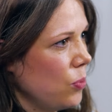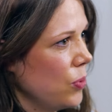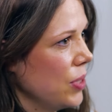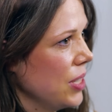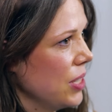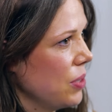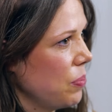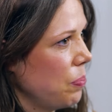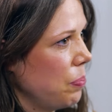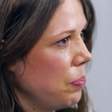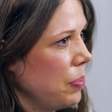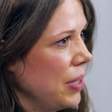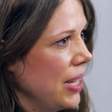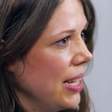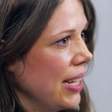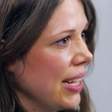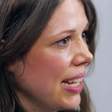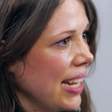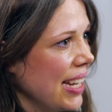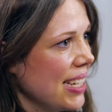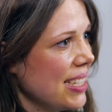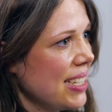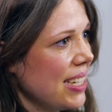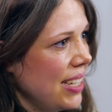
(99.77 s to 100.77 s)
was
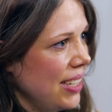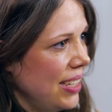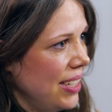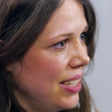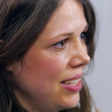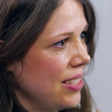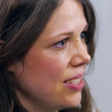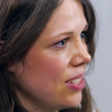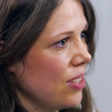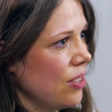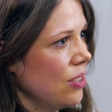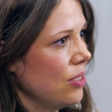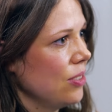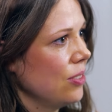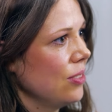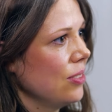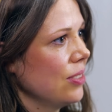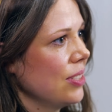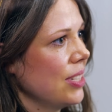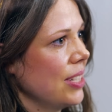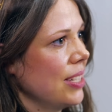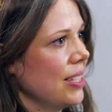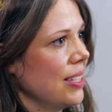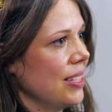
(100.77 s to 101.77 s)
being 18 years
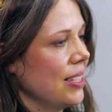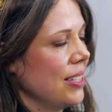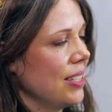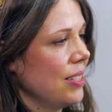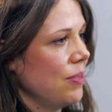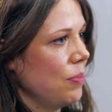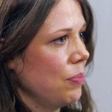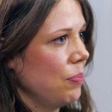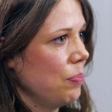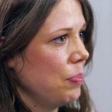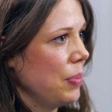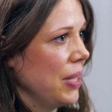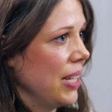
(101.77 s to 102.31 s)
old and